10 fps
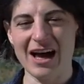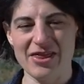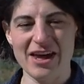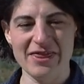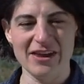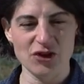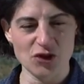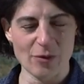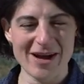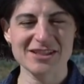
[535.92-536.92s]
than the
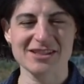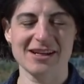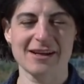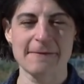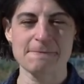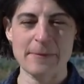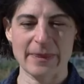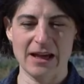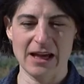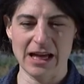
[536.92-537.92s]
domestic
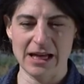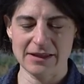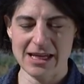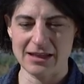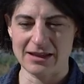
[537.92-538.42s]
key